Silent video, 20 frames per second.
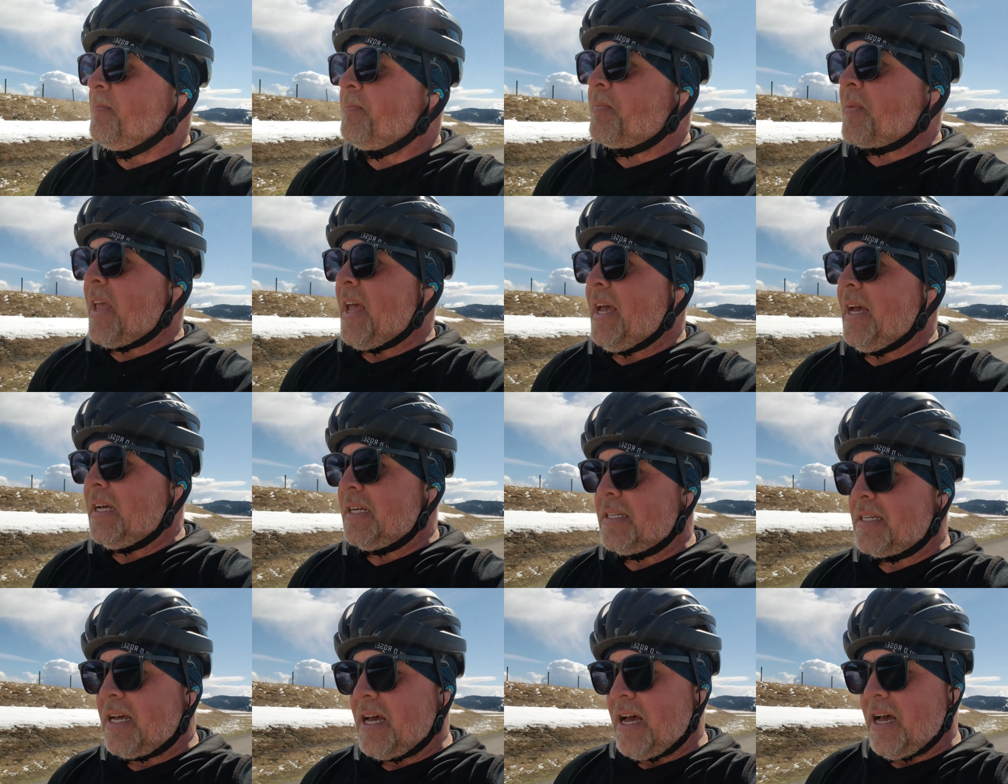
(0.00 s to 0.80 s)

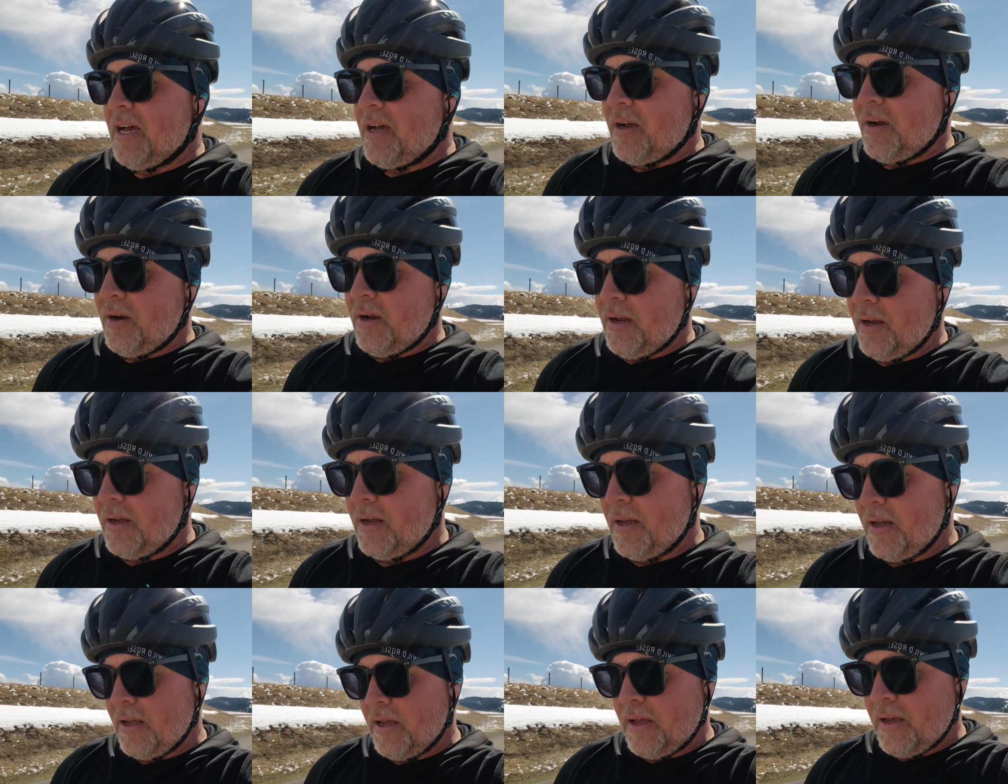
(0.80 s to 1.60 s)
And
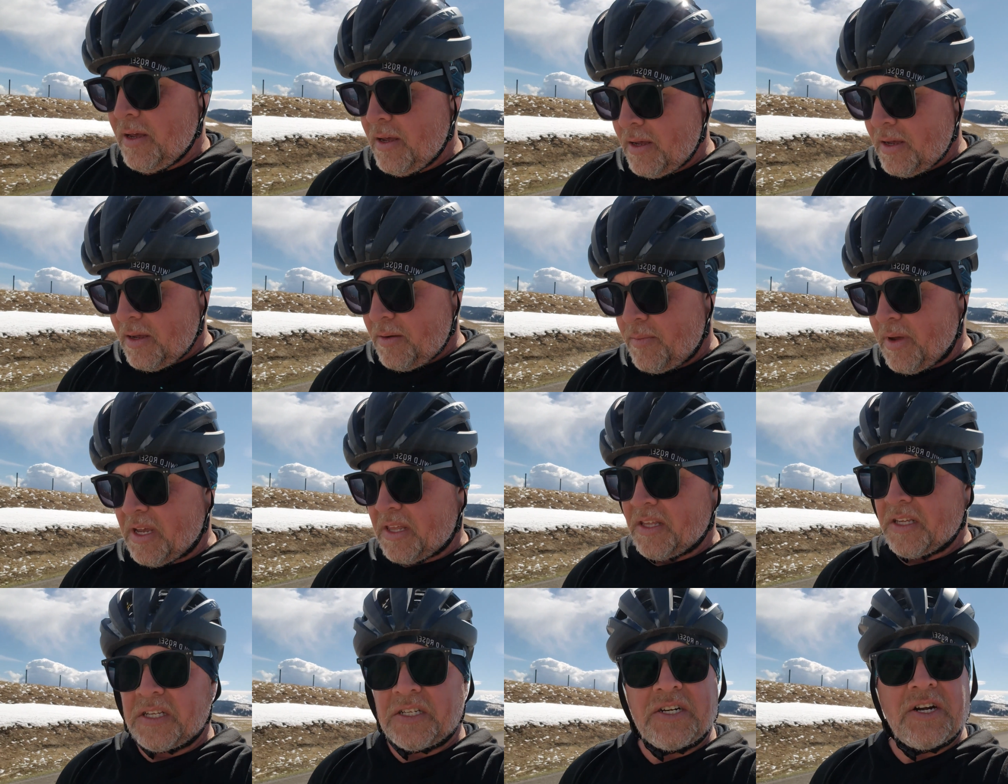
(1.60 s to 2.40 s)
make
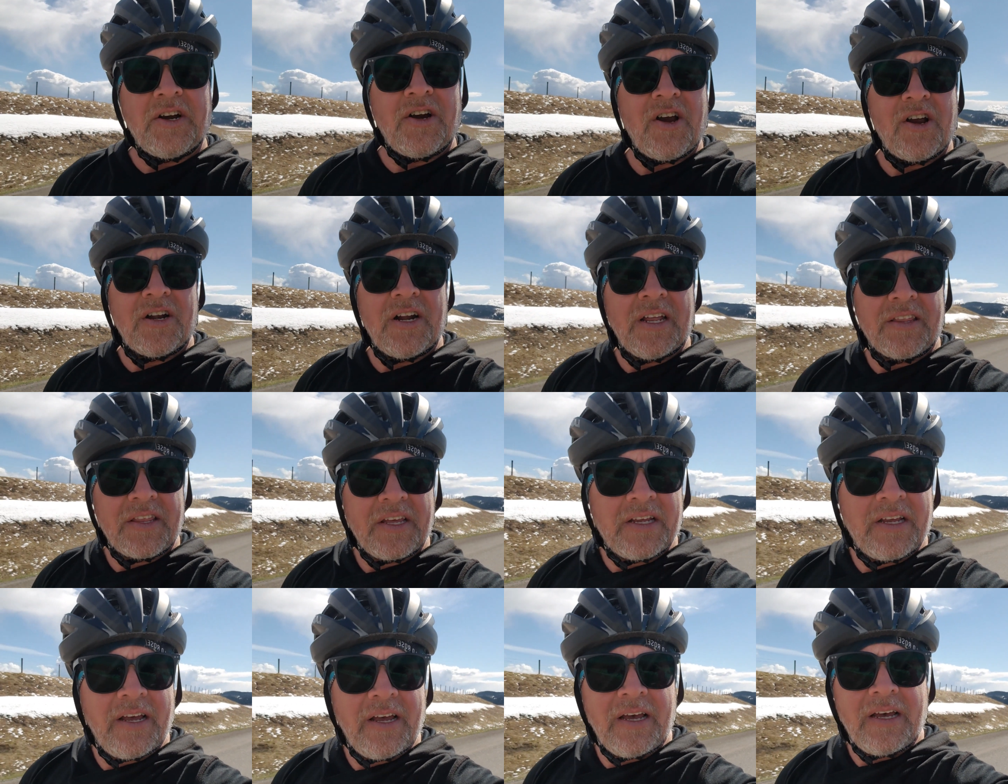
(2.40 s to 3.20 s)
this turn at
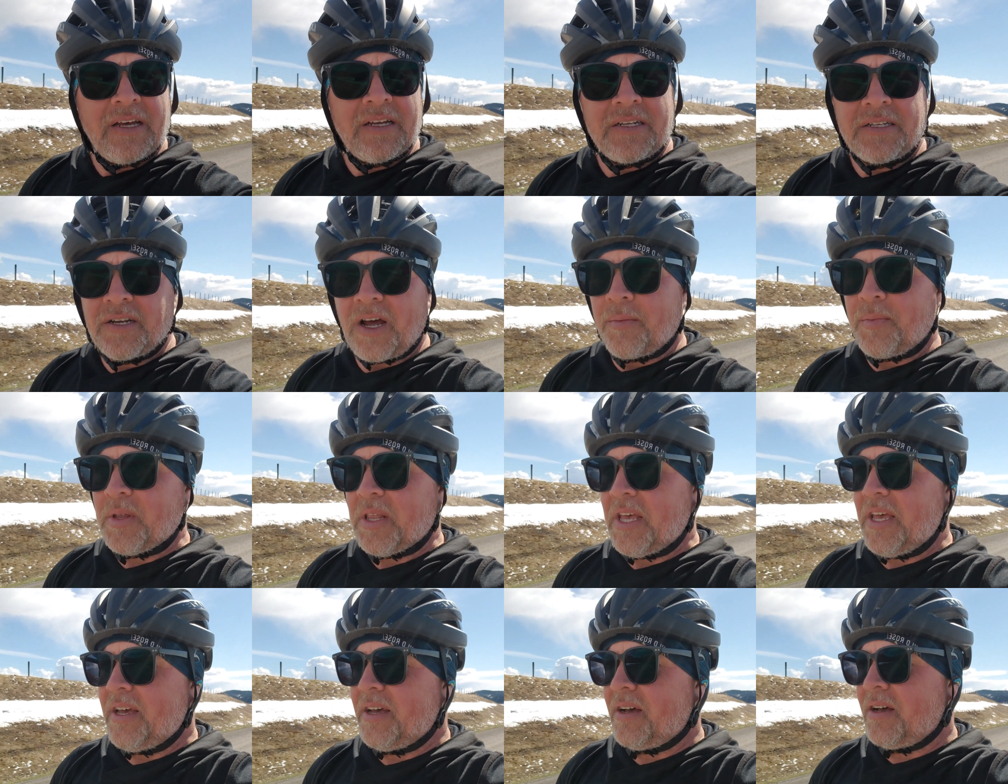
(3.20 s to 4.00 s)
the top of the
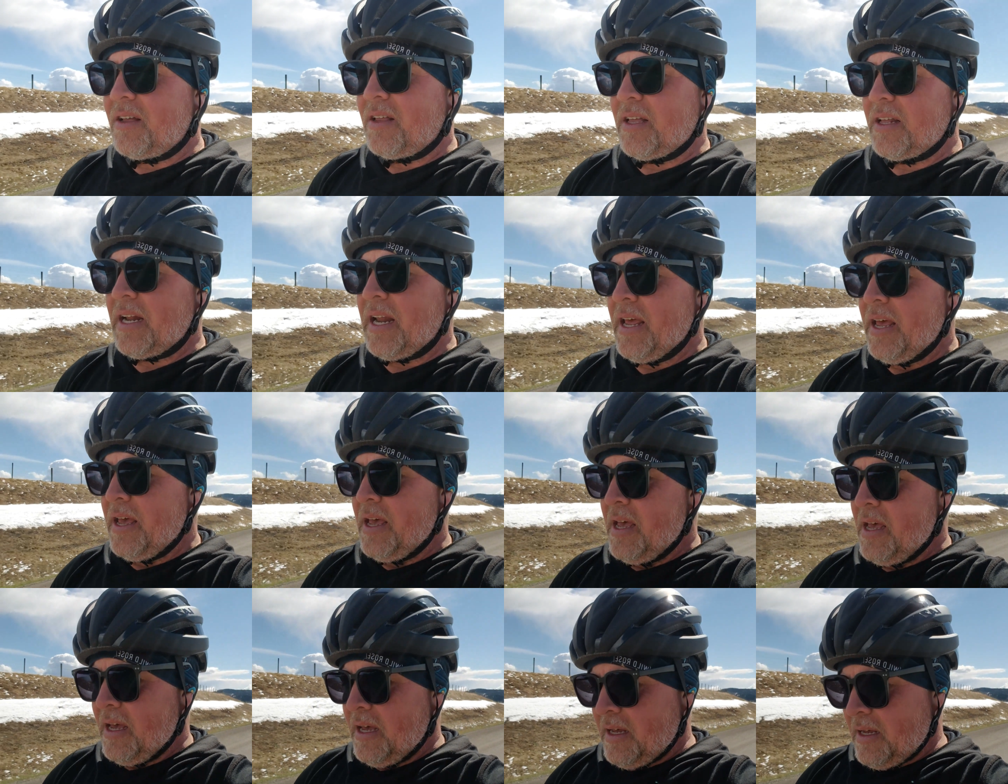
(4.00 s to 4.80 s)
hill and
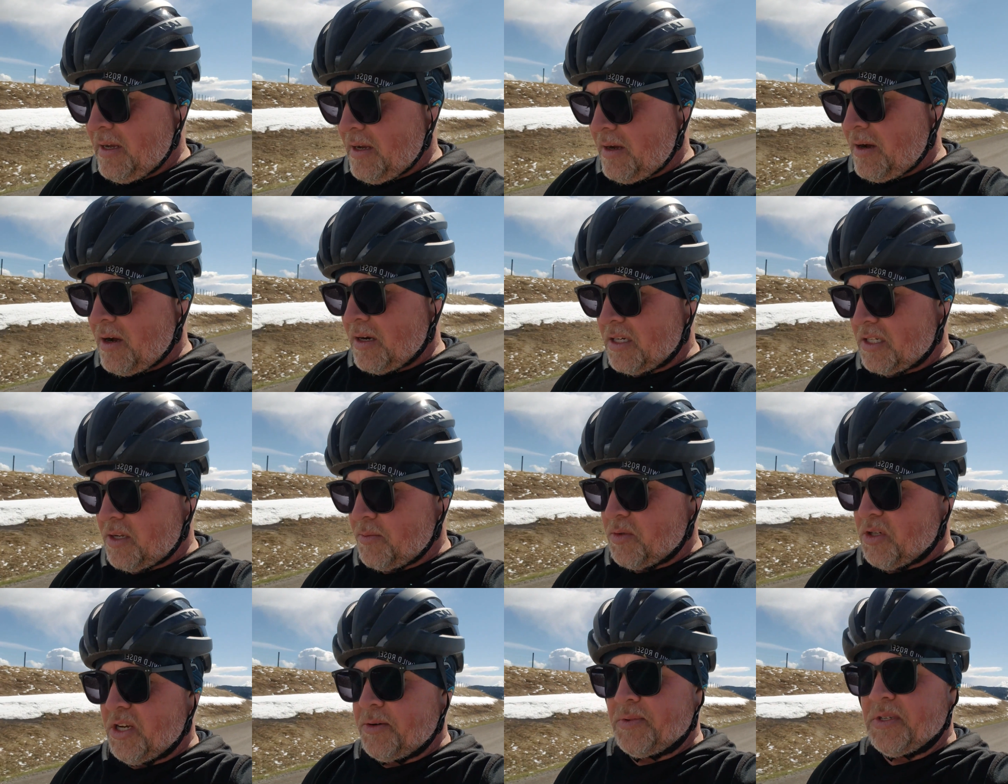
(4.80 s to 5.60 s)
onto some
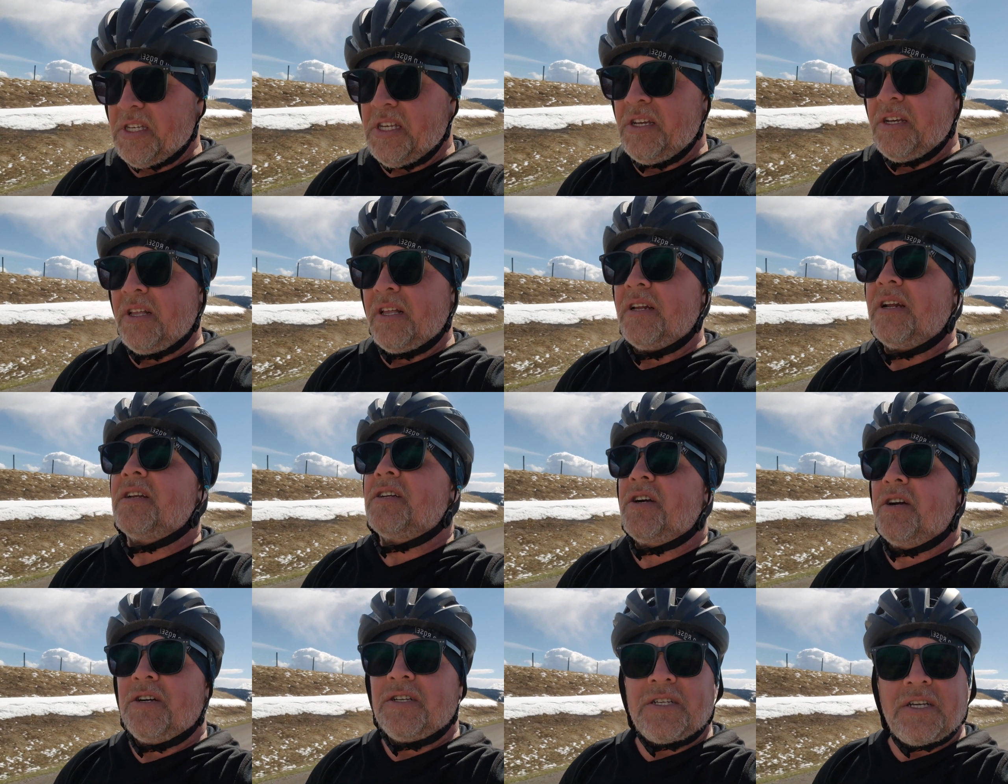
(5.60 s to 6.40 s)
chip seal, and it
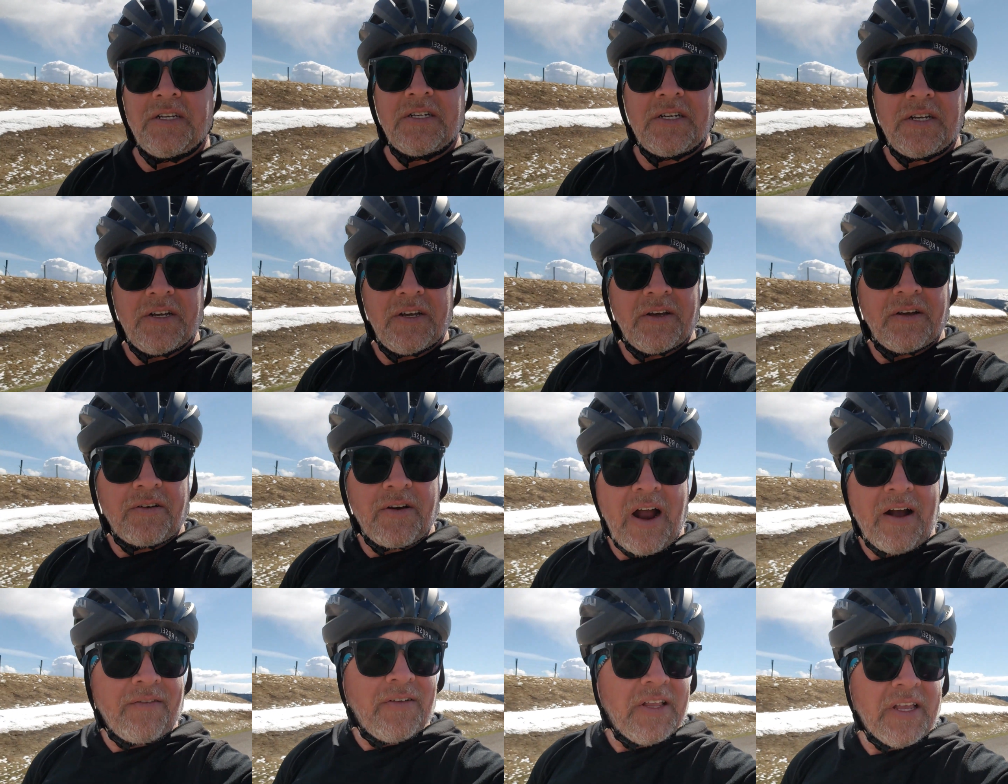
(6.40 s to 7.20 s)
turns into
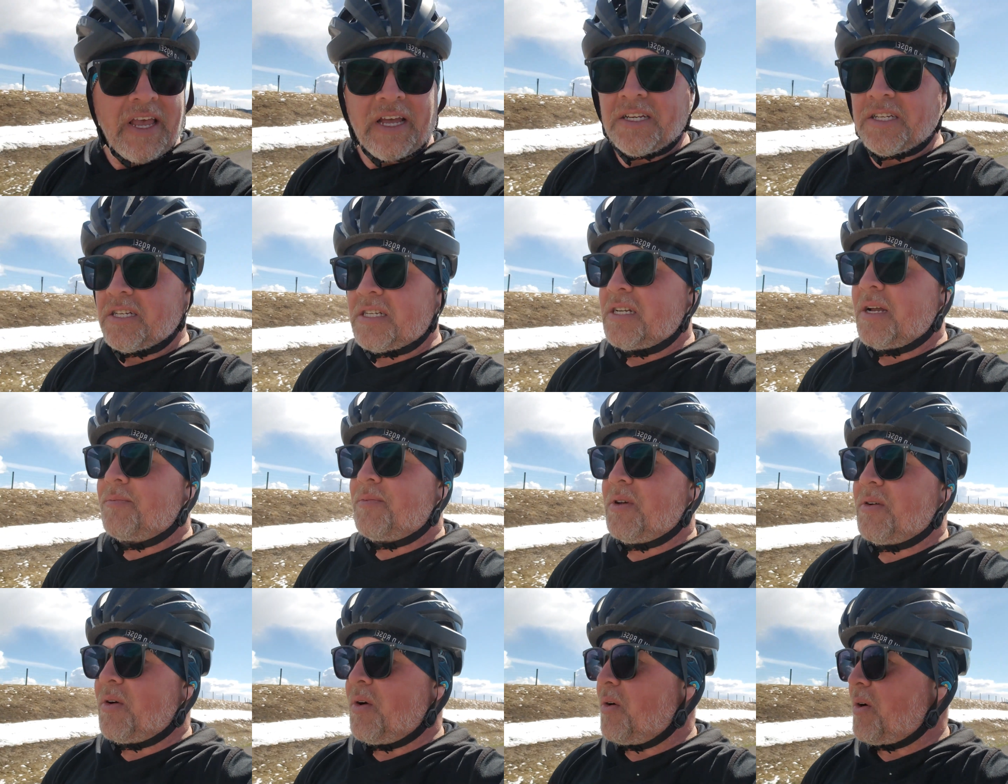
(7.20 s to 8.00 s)
gravel again just up
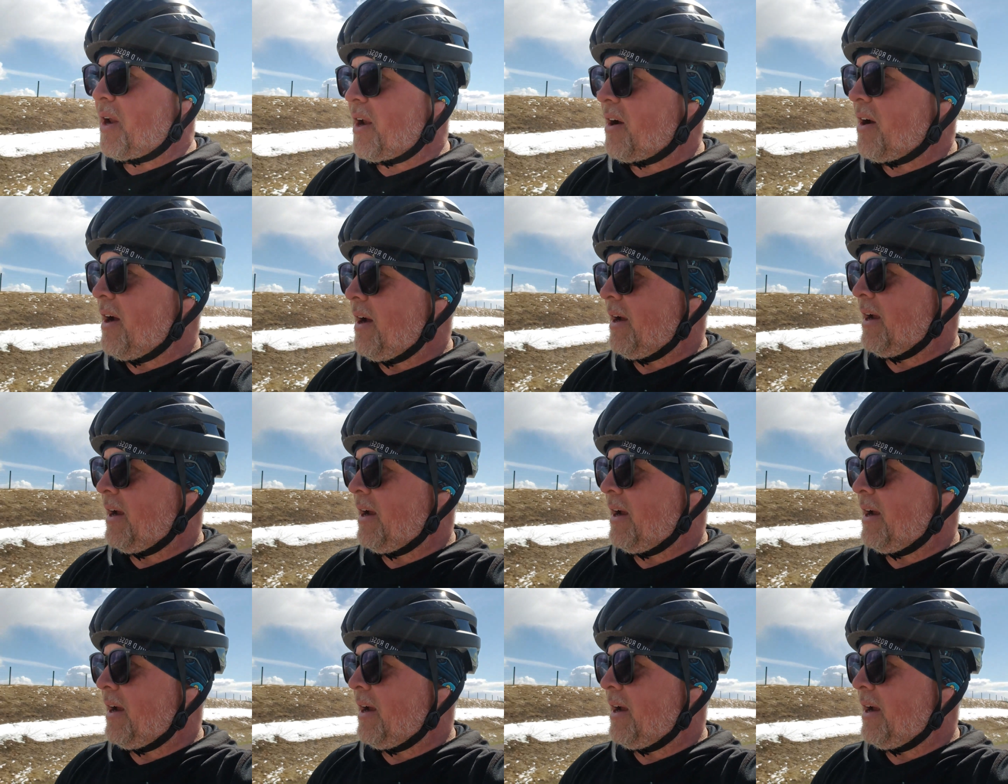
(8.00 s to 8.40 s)
the road here.